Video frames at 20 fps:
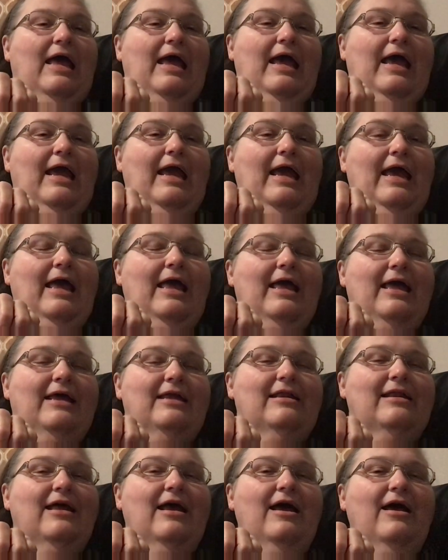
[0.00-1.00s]

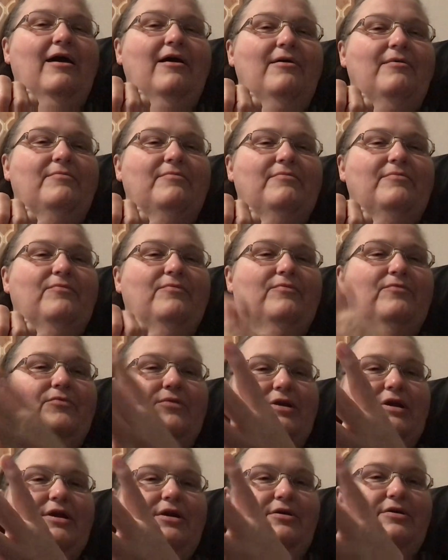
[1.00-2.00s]
And,
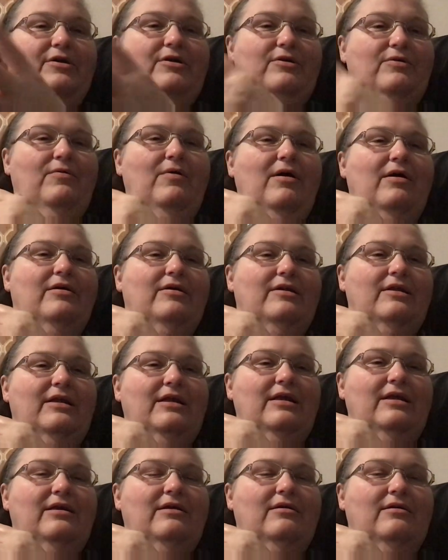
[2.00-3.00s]
you know, good
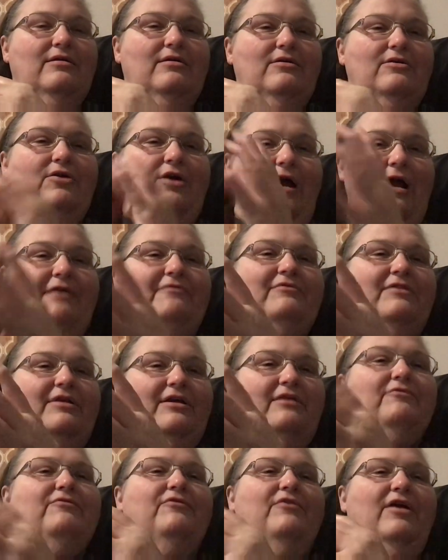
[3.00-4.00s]
quality
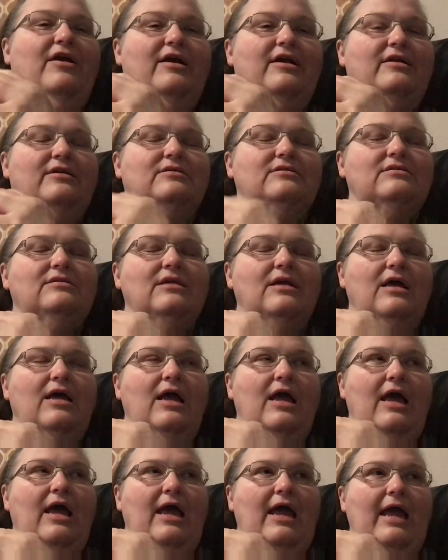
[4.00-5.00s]
crafting friends.
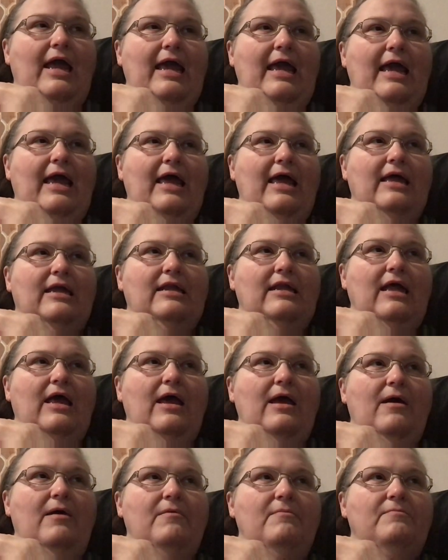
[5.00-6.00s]
And
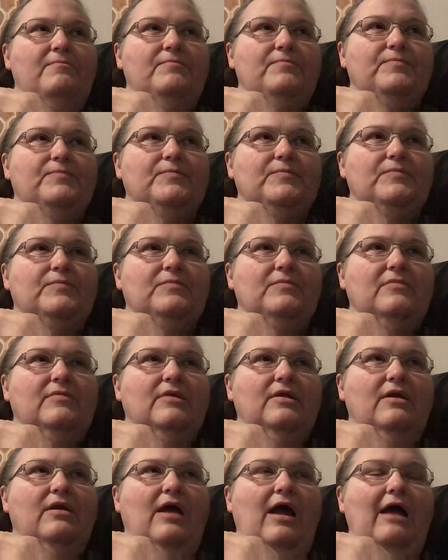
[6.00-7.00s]

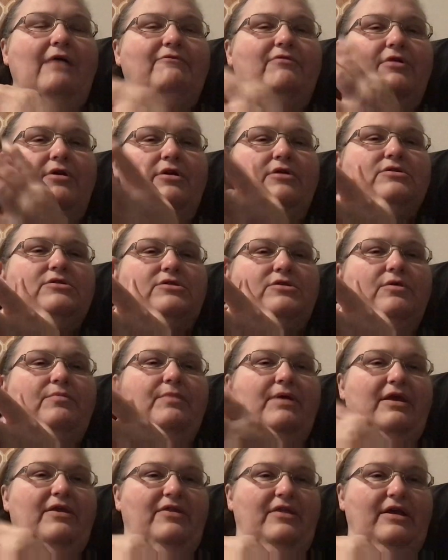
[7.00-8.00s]
I've learned so
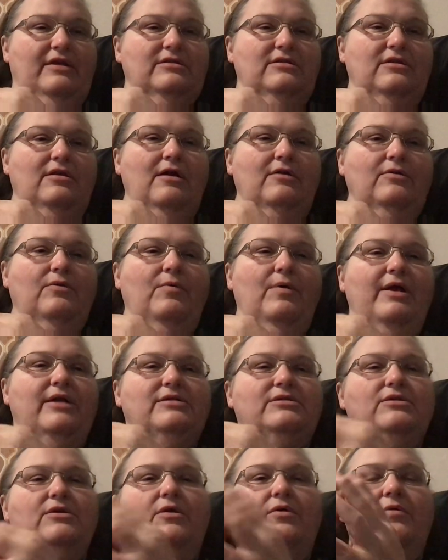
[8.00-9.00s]
many things along the way.
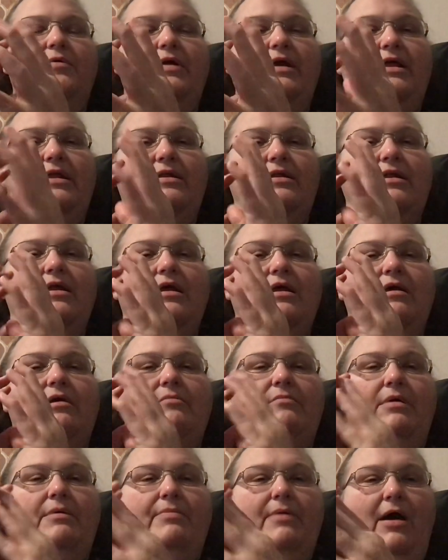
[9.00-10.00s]
So in
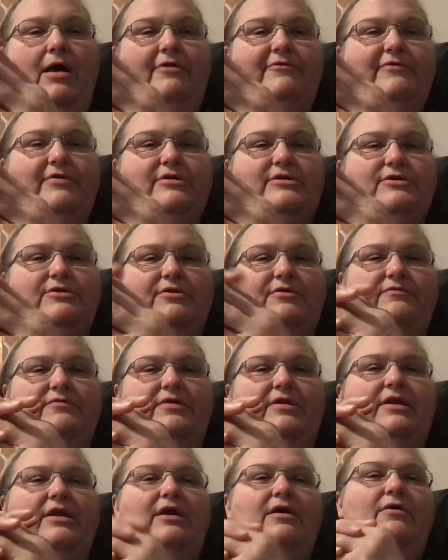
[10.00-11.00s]
my podiversary
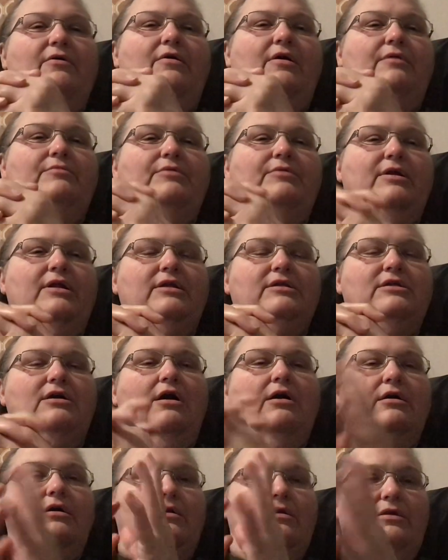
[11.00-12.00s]
video, I'm going to
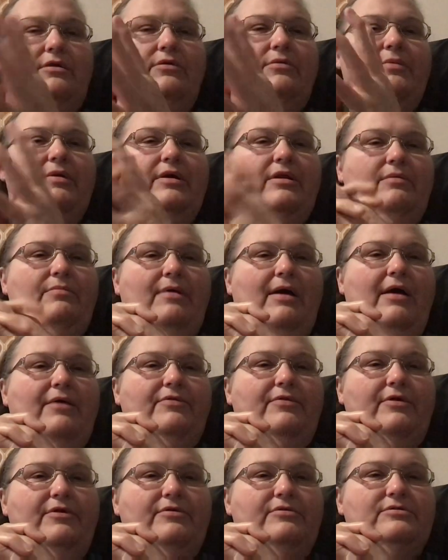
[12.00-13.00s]
talk a little bit about
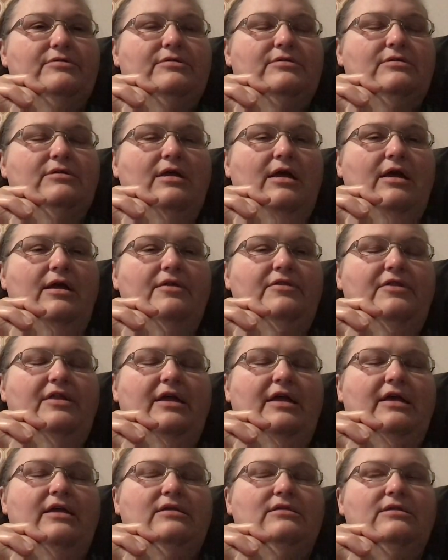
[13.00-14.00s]
those
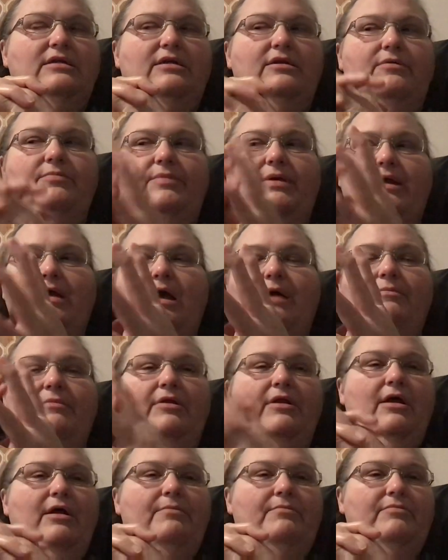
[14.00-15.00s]
things. It'll be
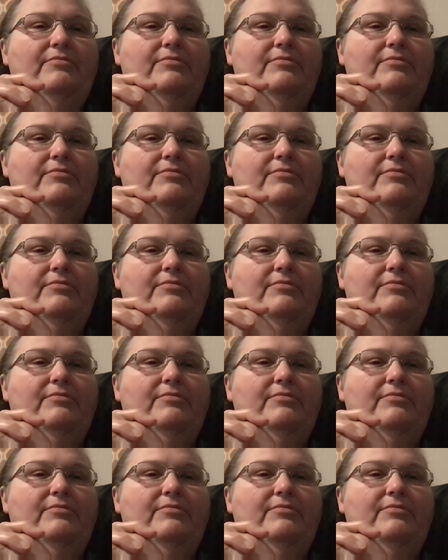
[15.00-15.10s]
coming up.